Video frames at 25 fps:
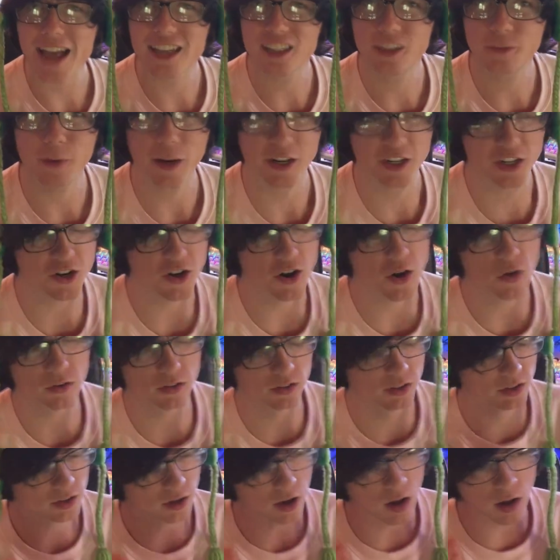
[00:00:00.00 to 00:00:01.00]
aspect, you know?
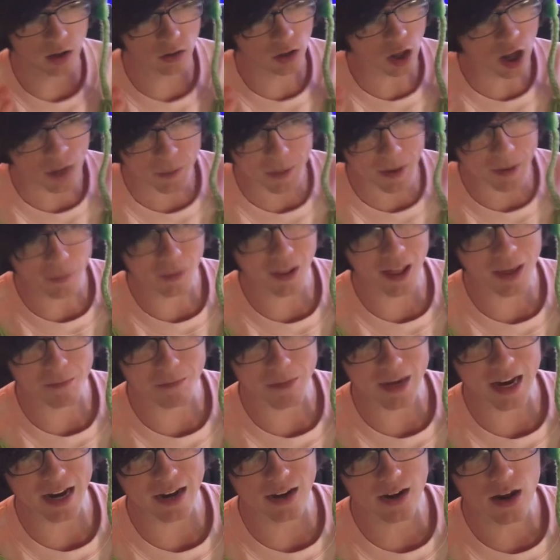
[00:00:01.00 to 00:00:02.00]
A lot of people I
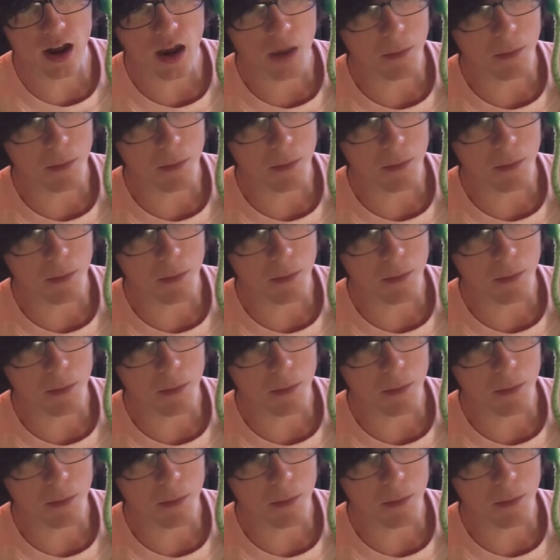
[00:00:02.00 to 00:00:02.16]
meet,